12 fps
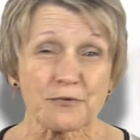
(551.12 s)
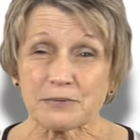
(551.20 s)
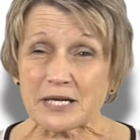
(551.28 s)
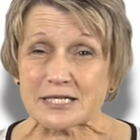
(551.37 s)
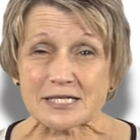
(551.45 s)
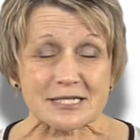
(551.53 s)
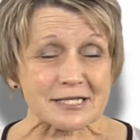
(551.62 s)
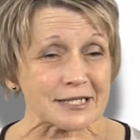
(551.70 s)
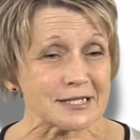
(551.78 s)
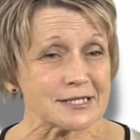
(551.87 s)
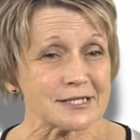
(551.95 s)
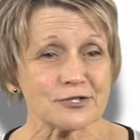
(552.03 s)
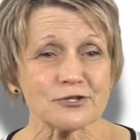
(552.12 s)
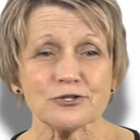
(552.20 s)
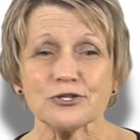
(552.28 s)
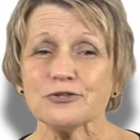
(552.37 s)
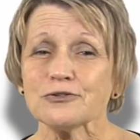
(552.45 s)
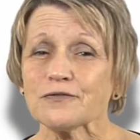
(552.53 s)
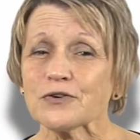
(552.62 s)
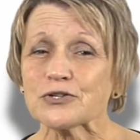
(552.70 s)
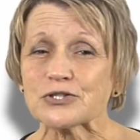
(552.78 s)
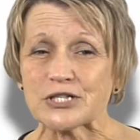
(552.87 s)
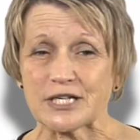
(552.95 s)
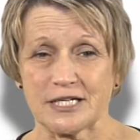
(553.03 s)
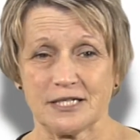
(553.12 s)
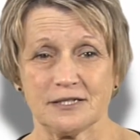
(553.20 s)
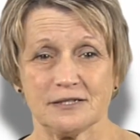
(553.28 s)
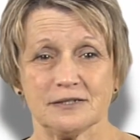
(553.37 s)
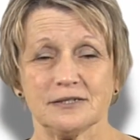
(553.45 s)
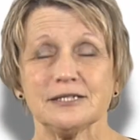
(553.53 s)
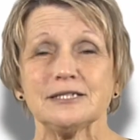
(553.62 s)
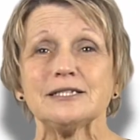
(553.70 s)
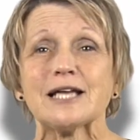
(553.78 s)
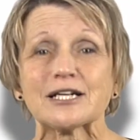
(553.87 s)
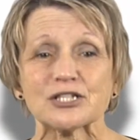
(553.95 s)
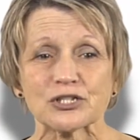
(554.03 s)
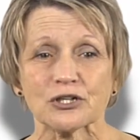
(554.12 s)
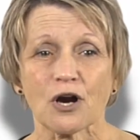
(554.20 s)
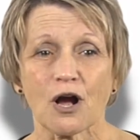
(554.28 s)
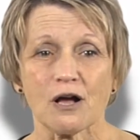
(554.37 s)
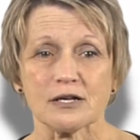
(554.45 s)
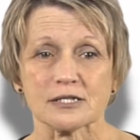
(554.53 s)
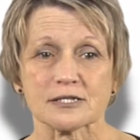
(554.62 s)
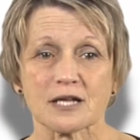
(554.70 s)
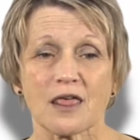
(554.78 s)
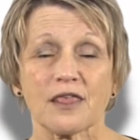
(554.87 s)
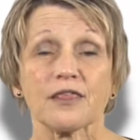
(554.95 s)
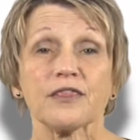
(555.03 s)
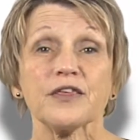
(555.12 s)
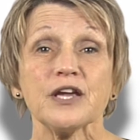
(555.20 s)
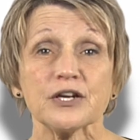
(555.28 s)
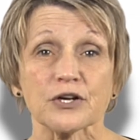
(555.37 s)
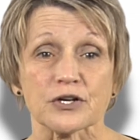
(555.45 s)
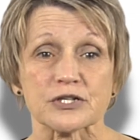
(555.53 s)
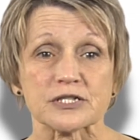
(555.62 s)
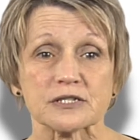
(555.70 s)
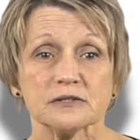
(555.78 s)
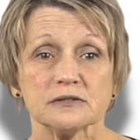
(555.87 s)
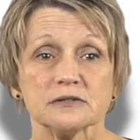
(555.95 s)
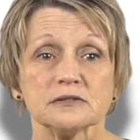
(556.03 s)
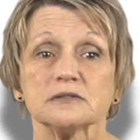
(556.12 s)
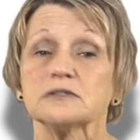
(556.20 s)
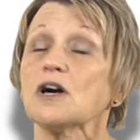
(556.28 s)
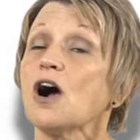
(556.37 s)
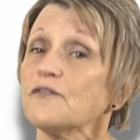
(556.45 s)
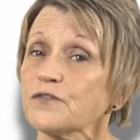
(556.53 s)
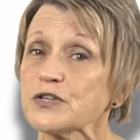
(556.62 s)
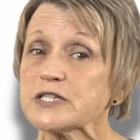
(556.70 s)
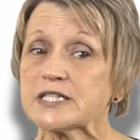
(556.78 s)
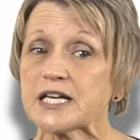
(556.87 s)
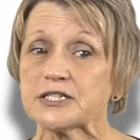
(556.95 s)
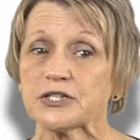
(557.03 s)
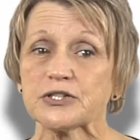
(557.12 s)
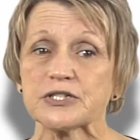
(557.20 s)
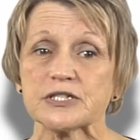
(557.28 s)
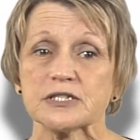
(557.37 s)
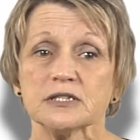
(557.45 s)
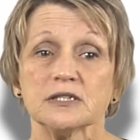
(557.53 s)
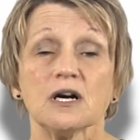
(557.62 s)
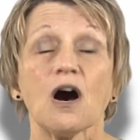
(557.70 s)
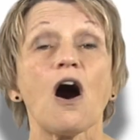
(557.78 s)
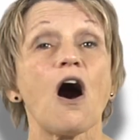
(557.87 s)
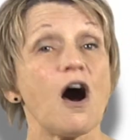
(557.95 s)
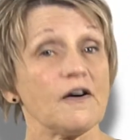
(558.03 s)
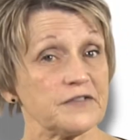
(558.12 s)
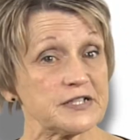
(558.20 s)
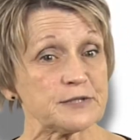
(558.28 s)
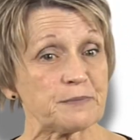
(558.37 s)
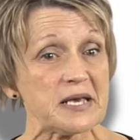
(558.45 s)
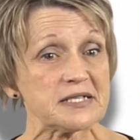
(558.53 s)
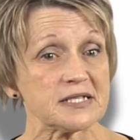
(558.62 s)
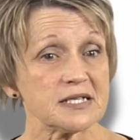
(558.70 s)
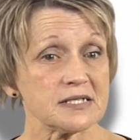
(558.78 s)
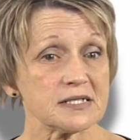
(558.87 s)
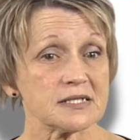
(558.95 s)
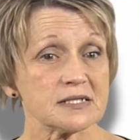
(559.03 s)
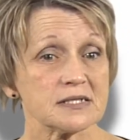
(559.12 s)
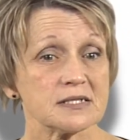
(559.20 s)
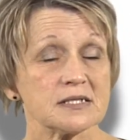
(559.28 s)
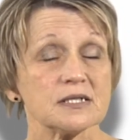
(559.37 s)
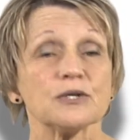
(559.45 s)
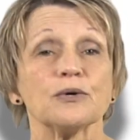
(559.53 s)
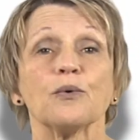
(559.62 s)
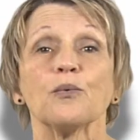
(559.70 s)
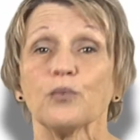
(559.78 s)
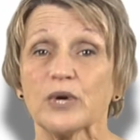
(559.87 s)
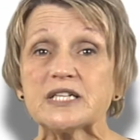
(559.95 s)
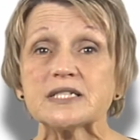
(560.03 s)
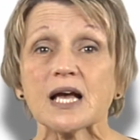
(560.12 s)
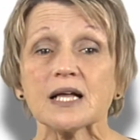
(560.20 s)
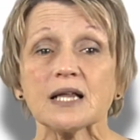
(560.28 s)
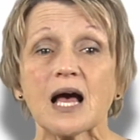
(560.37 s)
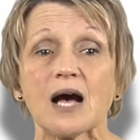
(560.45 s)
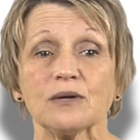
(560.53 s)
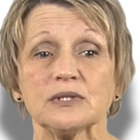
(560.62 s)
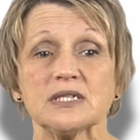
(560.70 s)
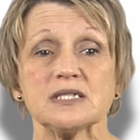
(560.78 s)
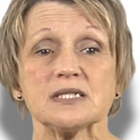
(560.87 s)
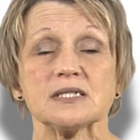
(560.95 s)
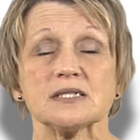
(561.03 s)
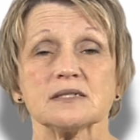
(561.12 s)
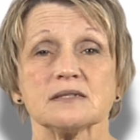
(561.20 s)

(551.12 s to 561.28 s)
place is to consider university, lecture halls, theaters, conference centers, office spaces, retail outlets,